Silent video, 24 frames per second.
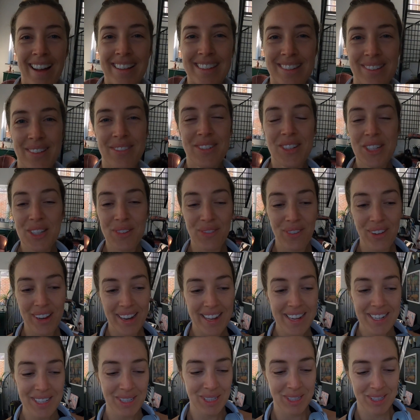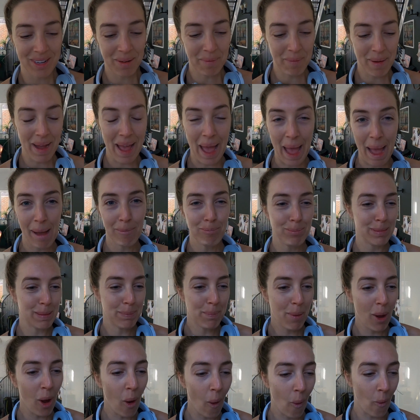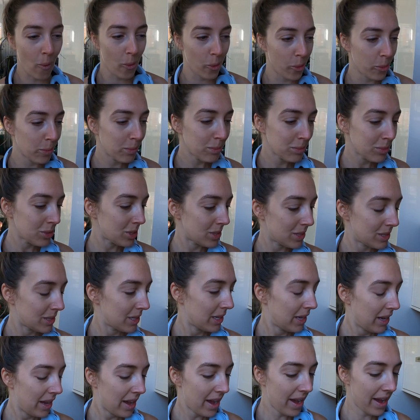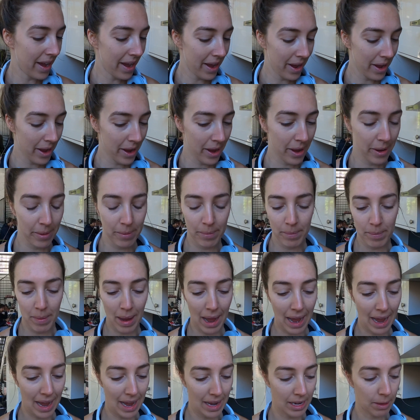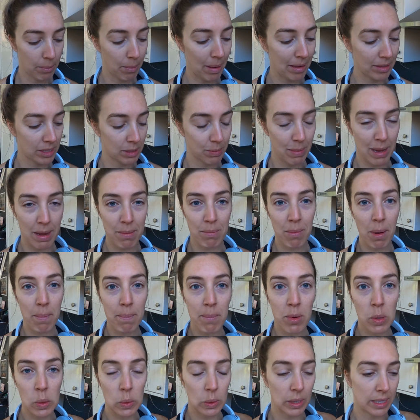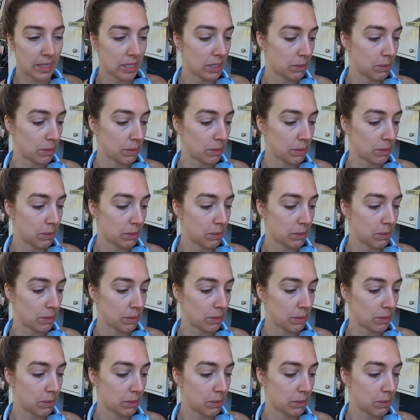So I've just finished my abs and my arms, and I'm about to make my morning